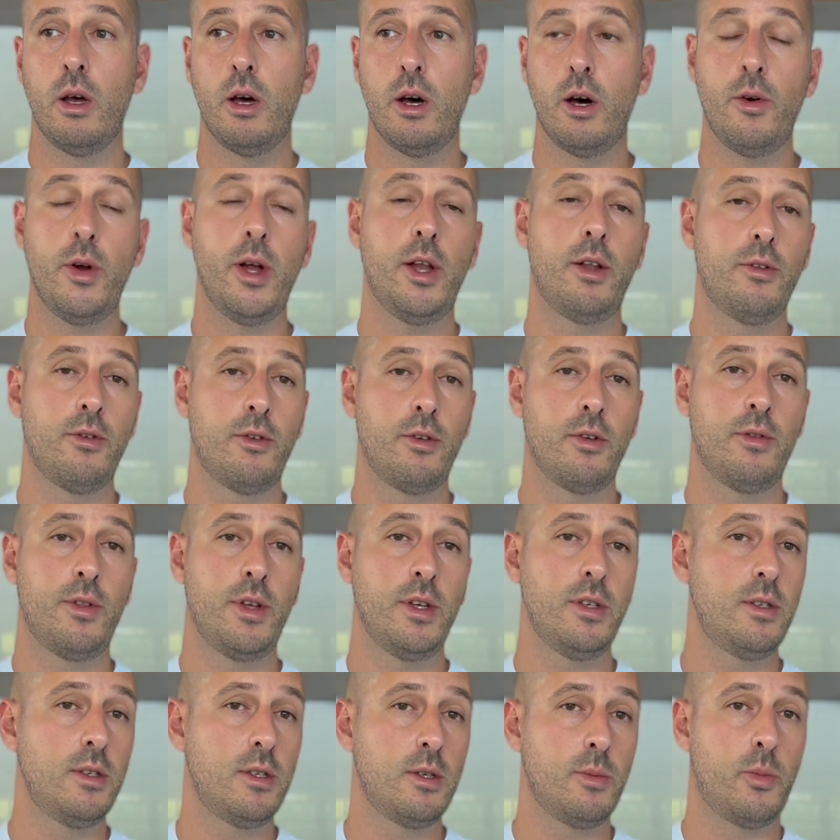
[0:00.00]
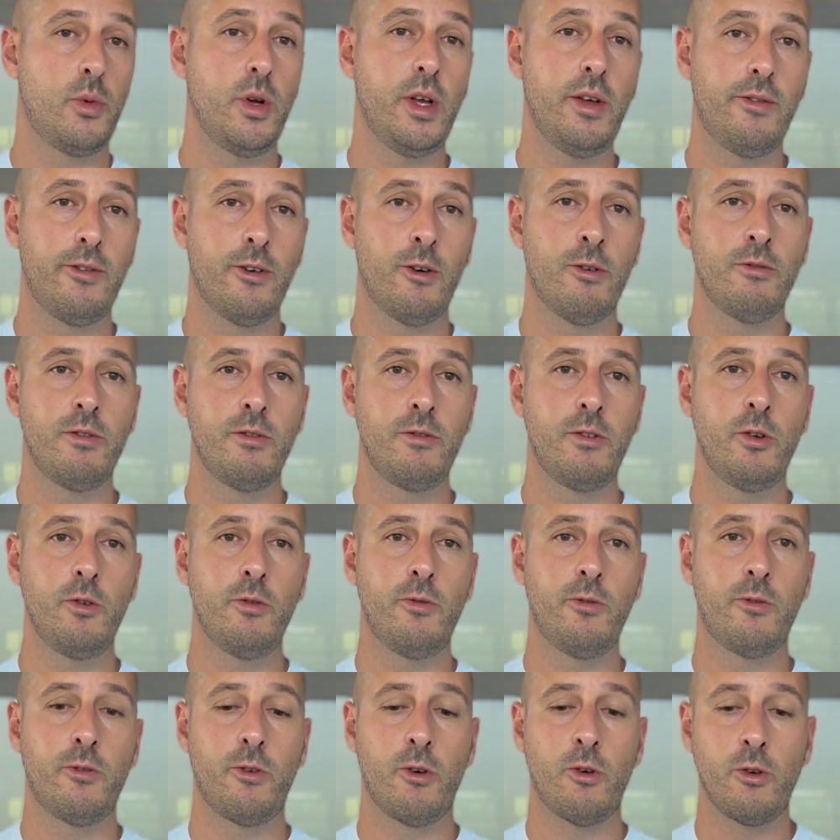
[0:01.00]
All right, so this is a brief overview
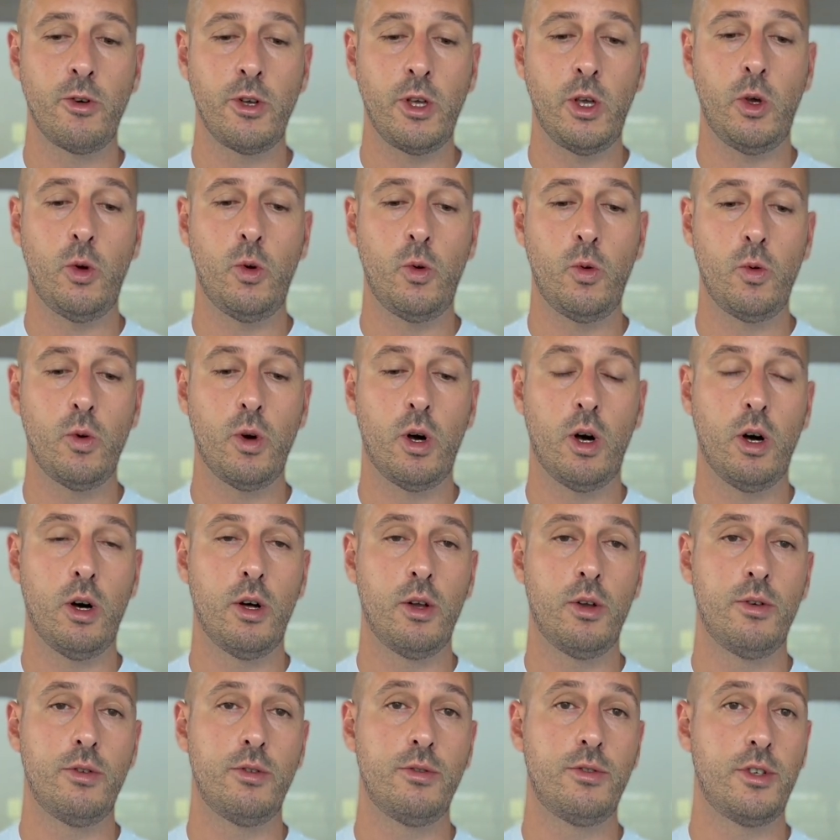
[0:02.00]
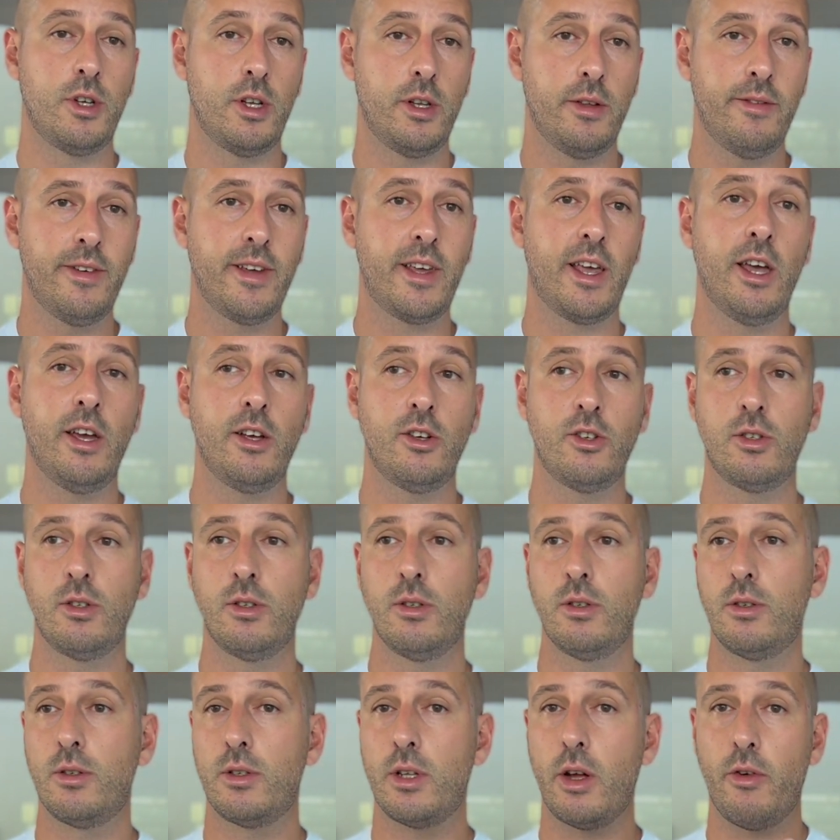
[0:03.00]
for you on
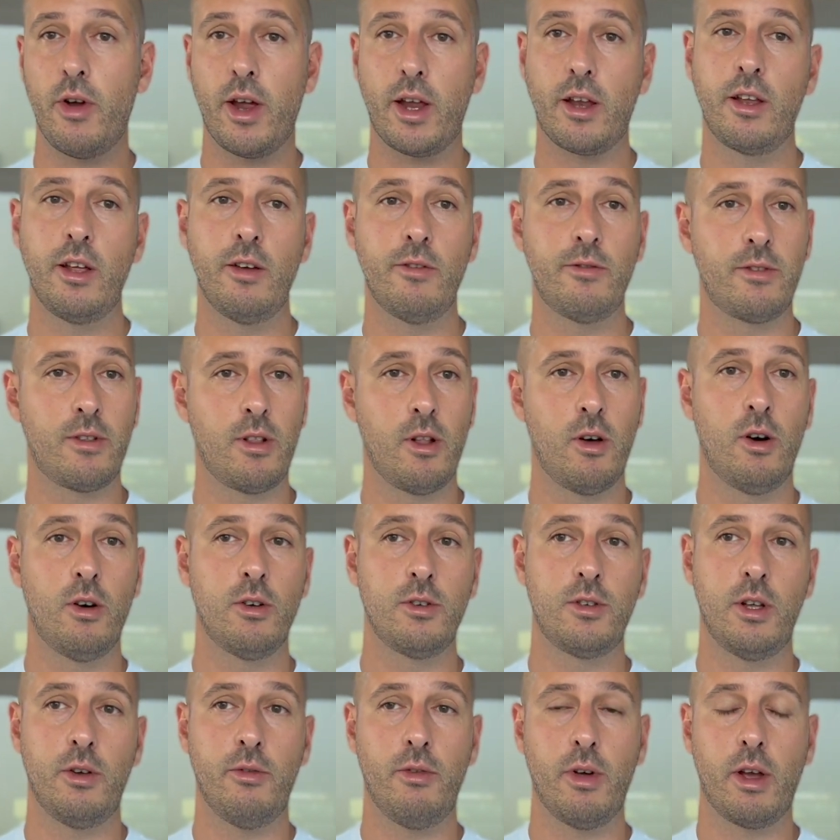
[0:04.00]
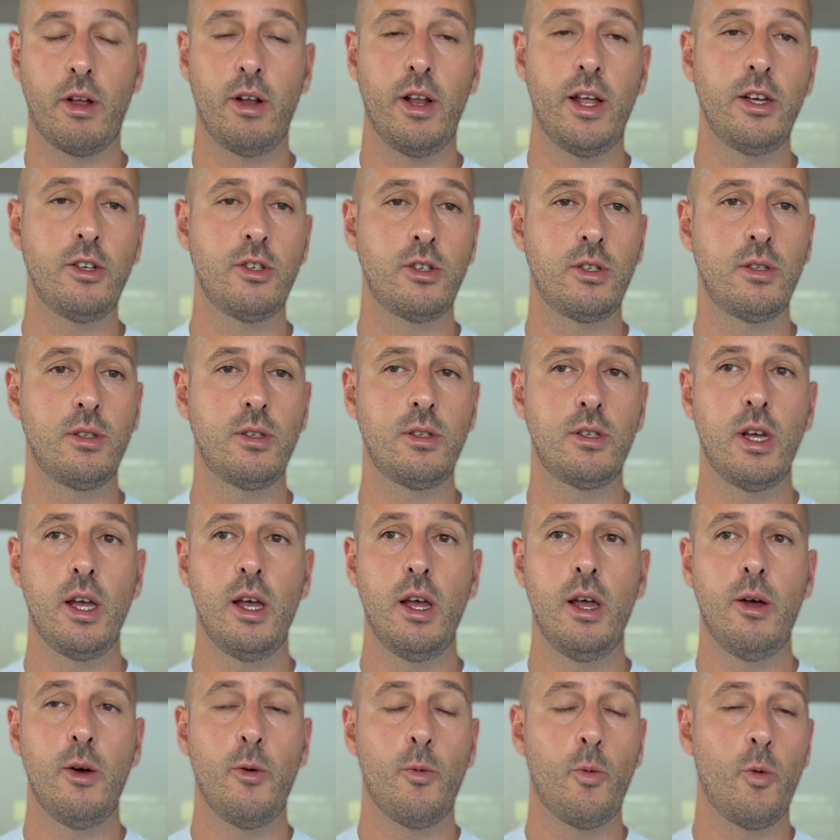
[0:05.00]
certifications, directives, laws and regulations,
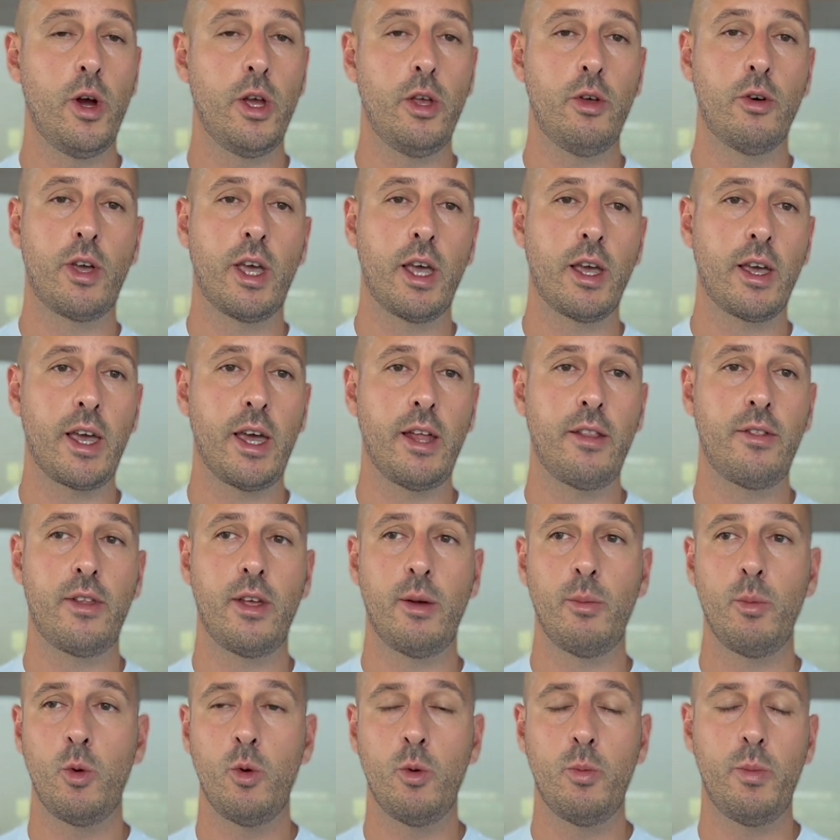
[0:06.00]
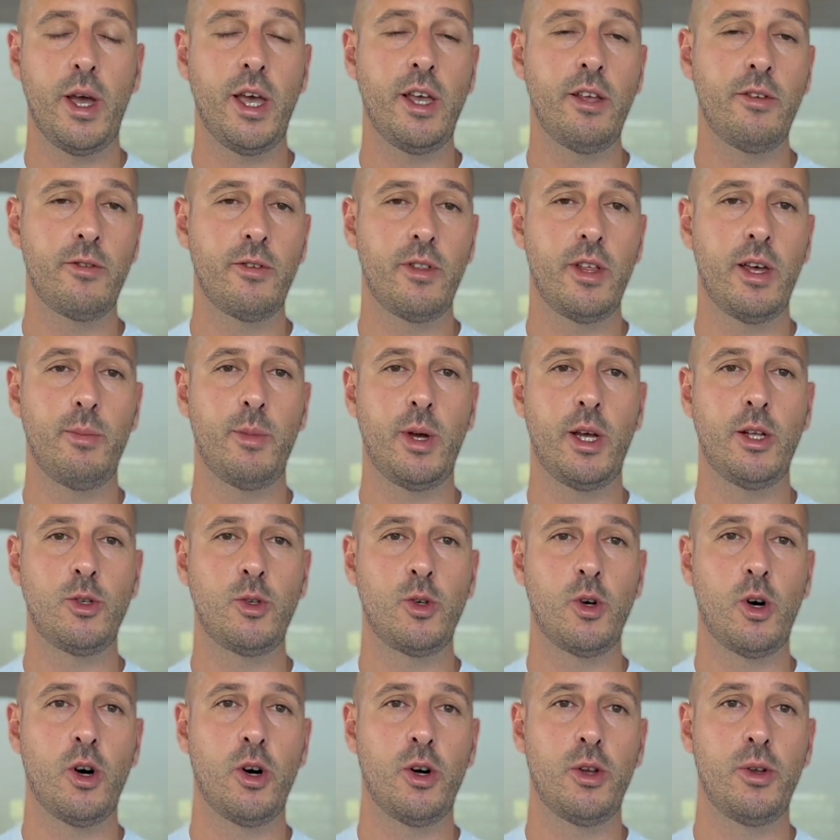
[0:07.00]
where you can get them, who pays for them, and
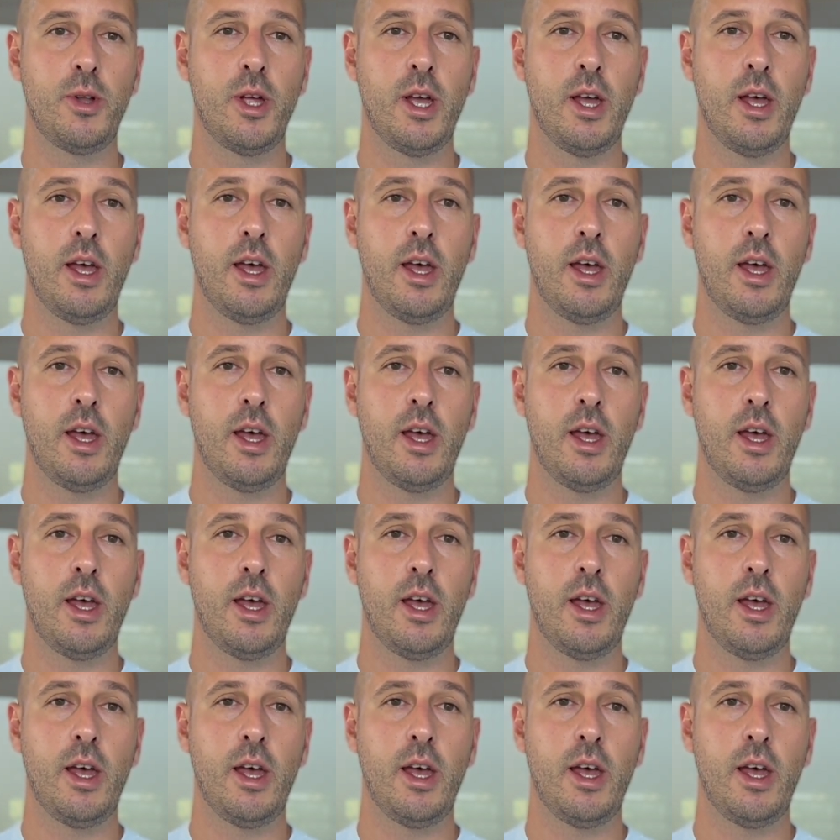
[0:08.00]
so on.